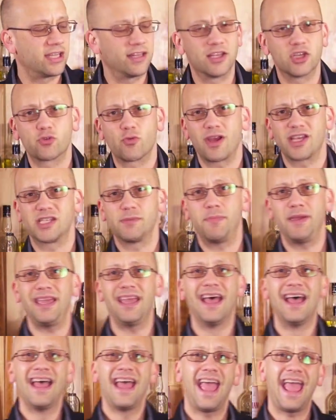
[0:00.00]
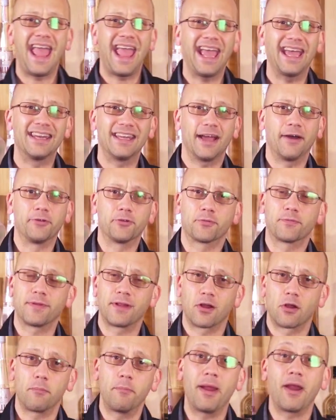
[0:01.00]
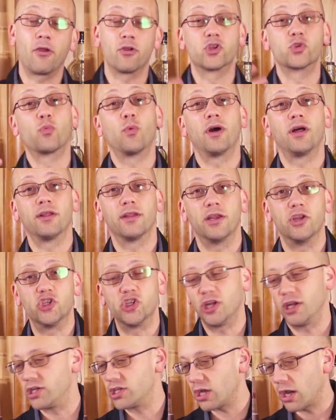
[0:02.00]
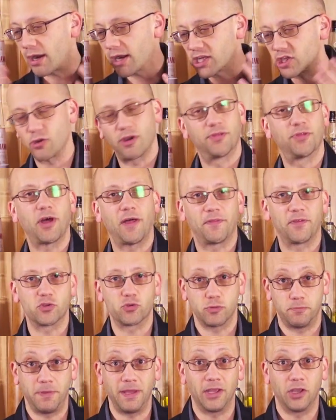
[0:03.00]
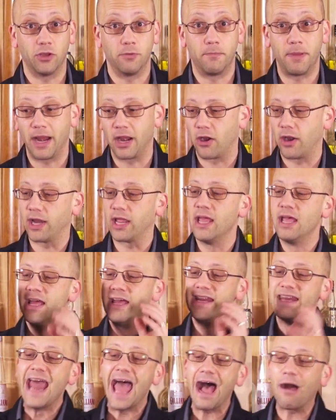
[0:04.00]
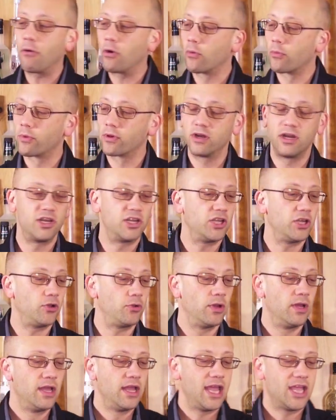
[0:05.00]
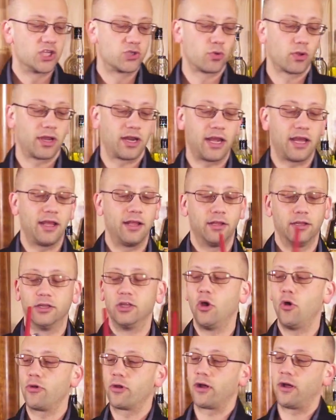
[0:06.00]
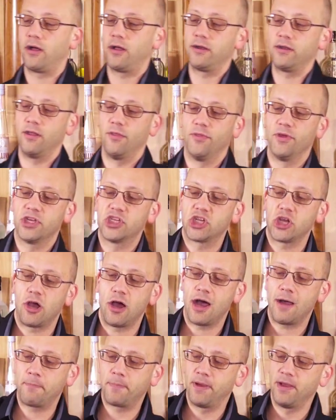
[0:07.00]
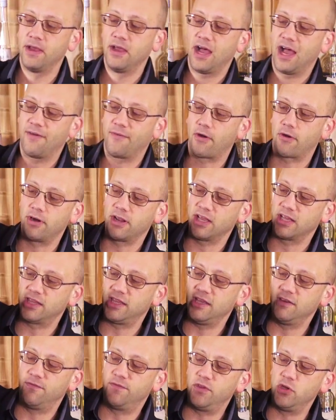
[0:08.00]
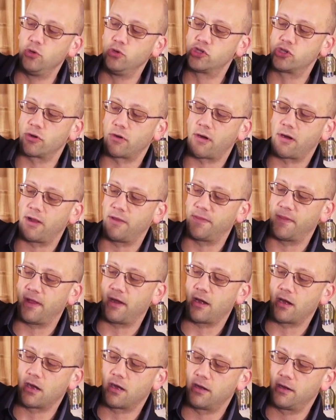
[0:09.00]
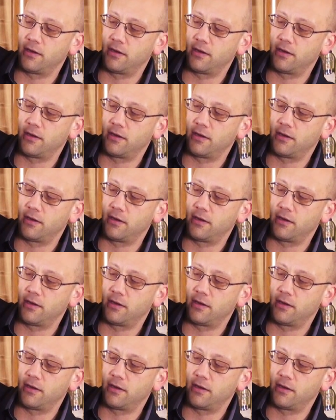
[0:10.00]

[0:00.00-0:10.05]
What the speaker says: it in this recipe. And elderflower pairs well in a gin and tonic, so I thought this would be a good pairing. Now what we're going to do is we're going to load on the top. I've already got the infuser on there.